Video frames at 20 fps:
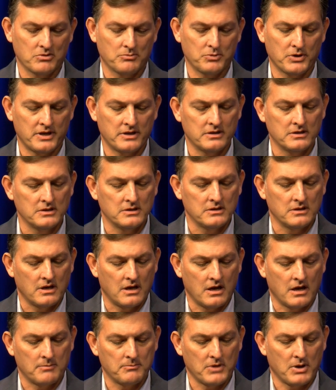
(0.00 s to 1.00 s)
But
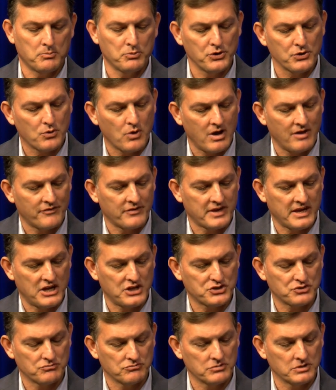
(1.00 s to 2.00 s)
um, a
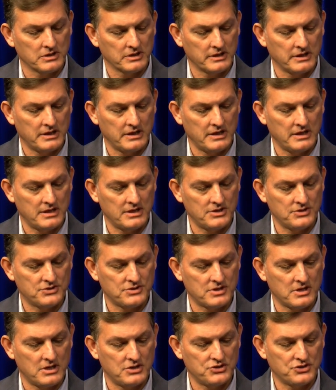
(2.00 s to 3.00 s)
pre-qualification really
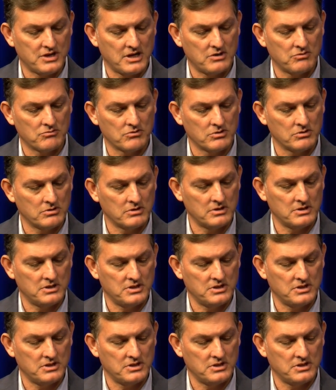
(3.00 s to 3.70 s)
is a general,